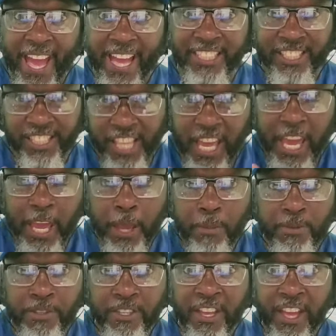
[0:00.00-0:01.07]

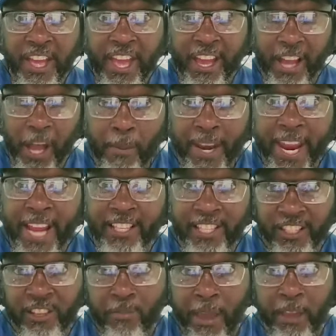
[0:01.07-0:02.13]
basketball has
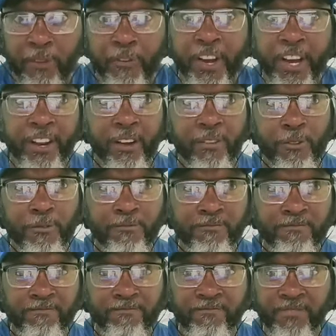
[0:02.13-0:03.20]
teams coming in
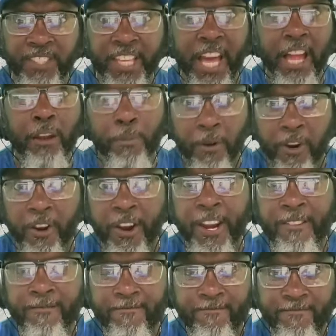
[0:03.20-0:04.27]
just to make fun of them.
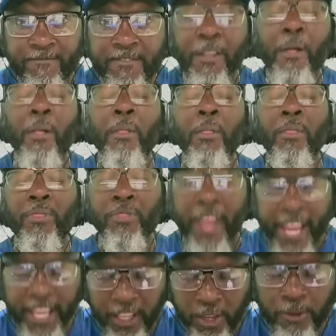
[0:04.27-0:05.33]
Calipari,
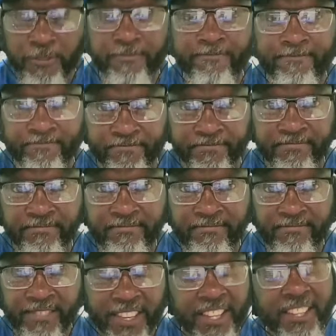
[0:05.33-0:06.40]

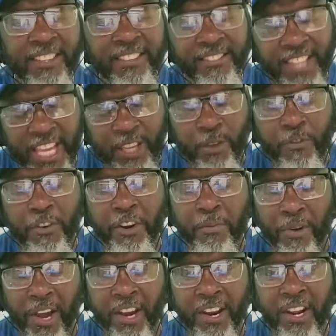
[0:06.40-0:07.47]
thank you.
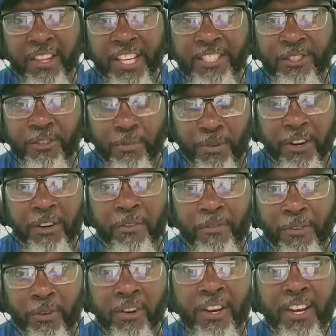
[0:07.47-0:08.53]
Thank you for the
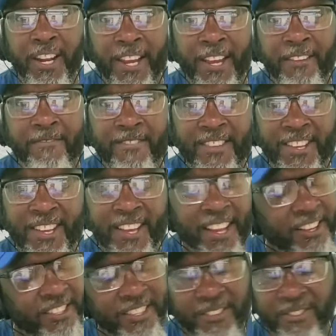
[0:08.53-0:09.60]
product that you put on the
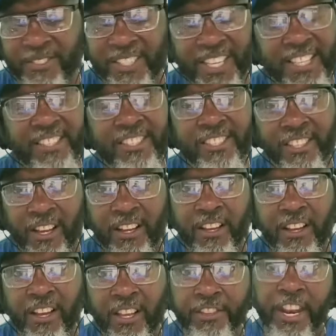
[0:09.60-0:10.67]
floor tonight,
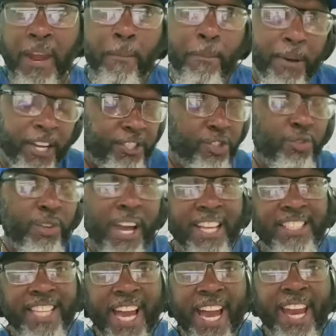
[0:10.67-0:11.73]
because it sucked.
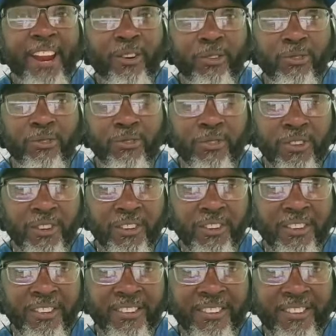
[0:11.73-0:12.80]
So that bus you
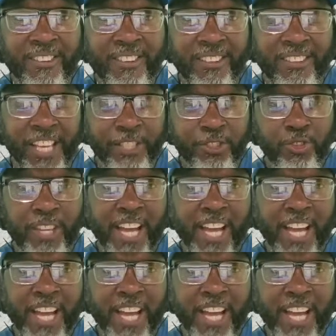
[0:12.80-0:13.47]
guys got on,